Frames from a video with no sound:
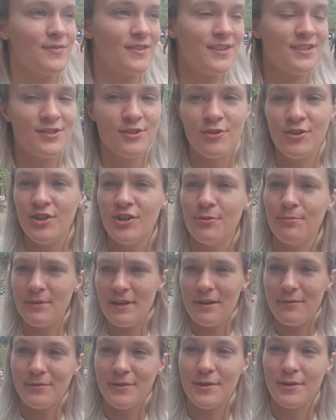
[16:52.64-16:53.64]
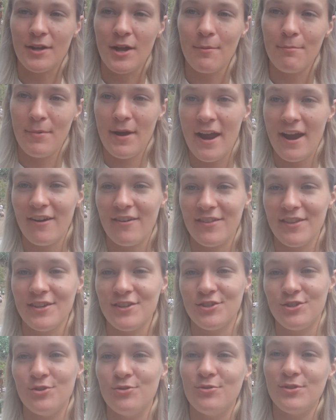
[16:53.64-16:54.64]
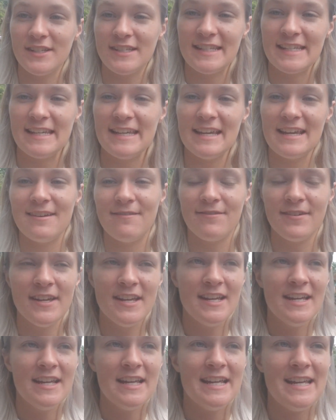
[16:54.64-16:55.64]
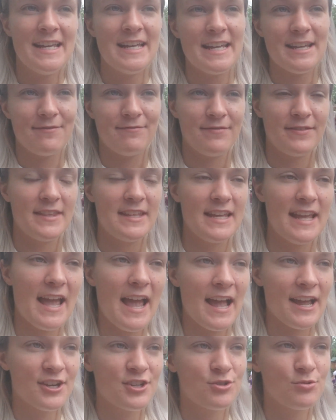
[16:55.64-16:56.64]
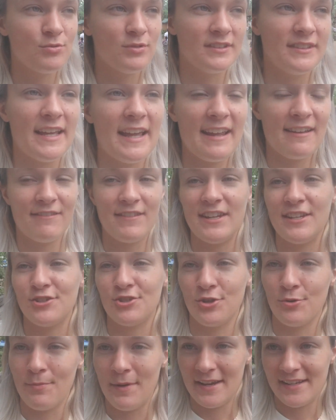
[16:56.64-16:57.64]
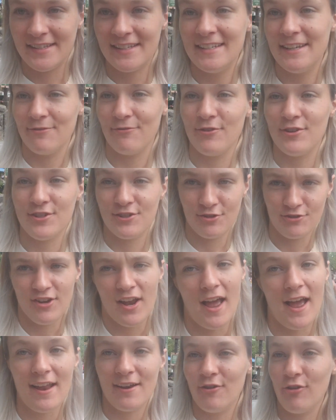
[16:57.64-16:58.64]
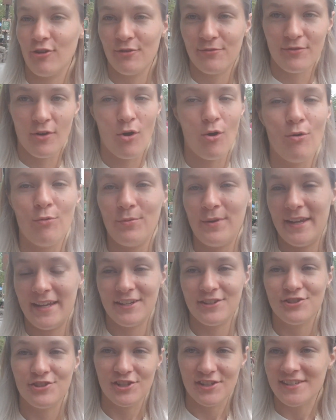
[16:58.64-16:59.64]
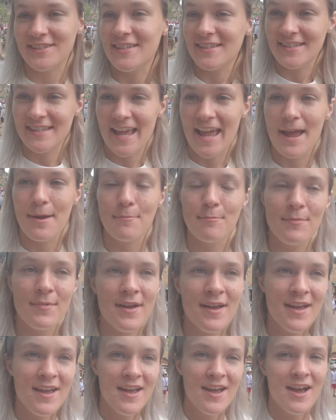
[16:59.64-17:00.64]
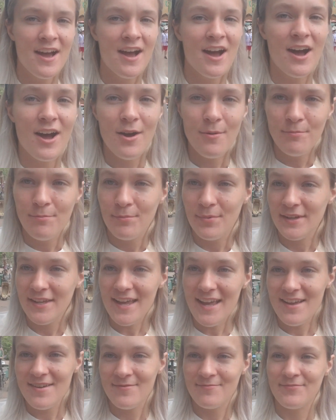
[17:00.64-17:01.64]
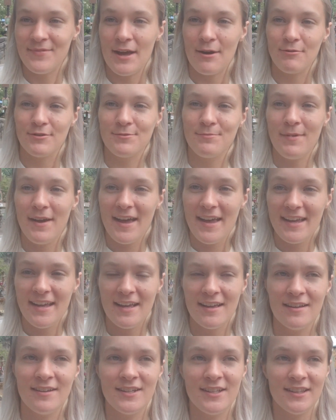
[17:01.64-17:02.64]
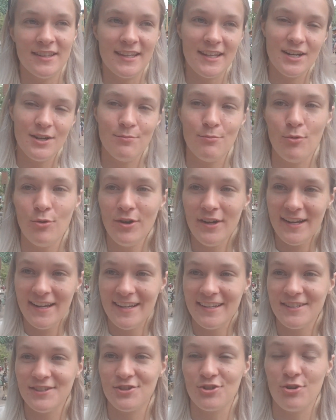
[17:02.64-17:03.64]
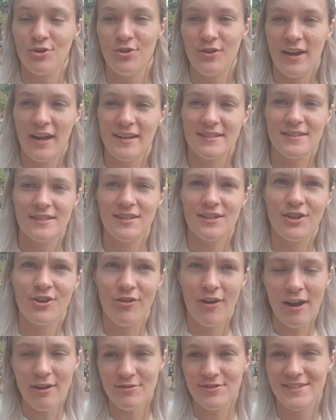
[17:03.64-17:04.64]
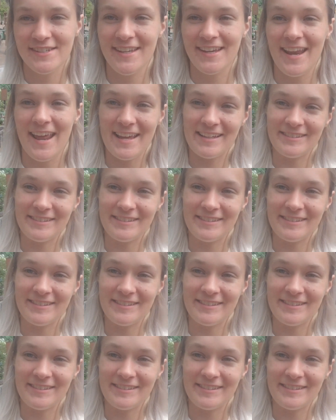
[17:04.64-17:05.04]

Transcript: So you'll be able to compare the two to see if the actual day of Easter makes a difference or not, or if the whole week is just the same. But yeah, that was my little morning to show you guys the crowds today.